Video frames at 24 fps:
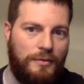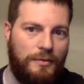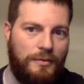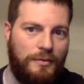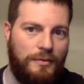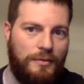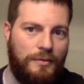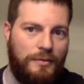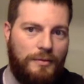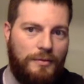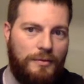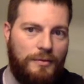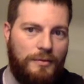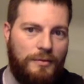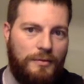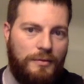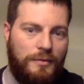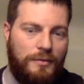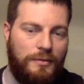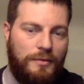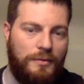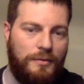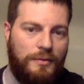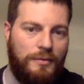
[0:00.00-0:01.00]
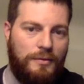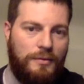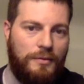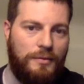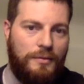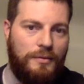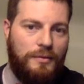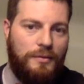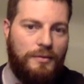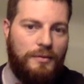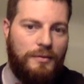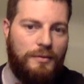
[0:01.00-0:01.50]

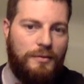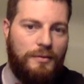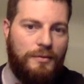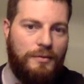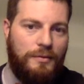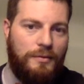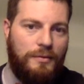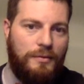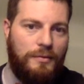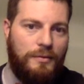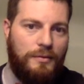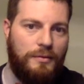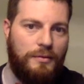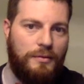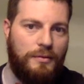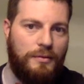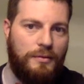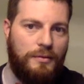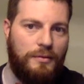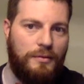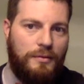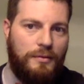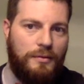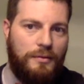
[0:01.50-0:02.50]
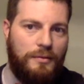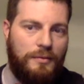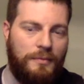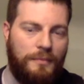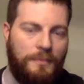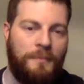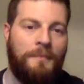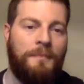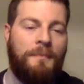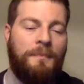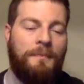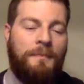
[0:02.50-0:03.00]

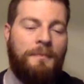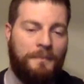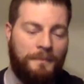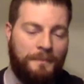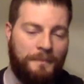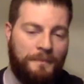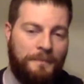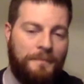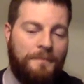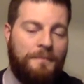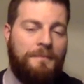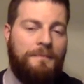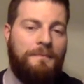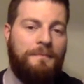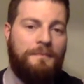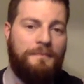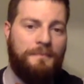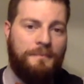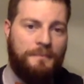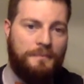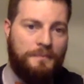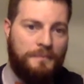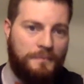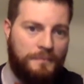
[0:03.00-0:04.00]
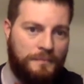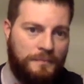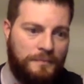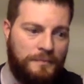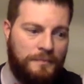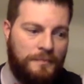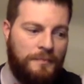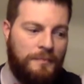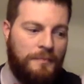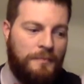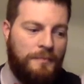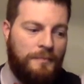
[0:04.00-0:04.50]

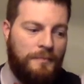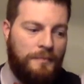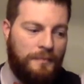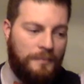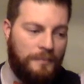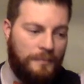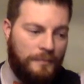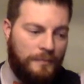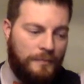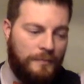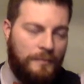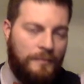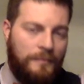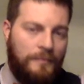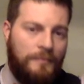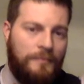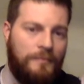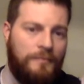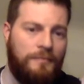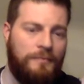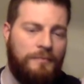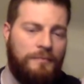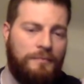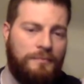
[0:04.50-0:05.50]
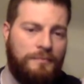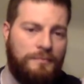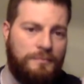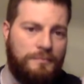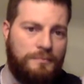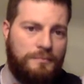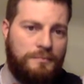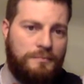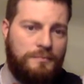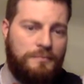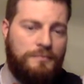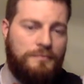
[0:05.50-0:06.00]

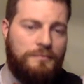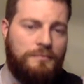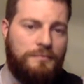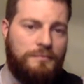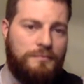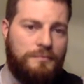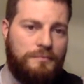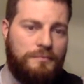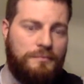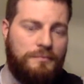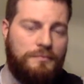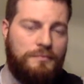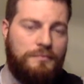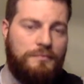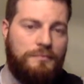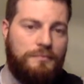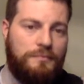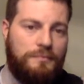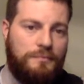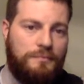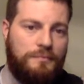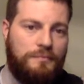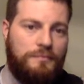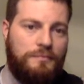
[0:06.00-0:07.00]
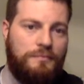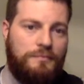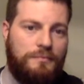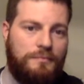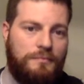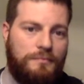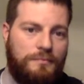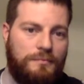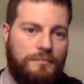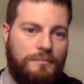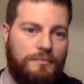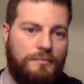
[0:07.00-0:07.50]

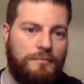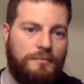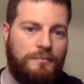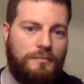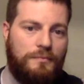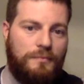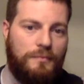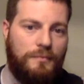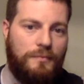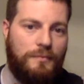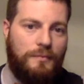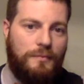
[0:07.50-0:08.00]
No words are spoken by the person on screen.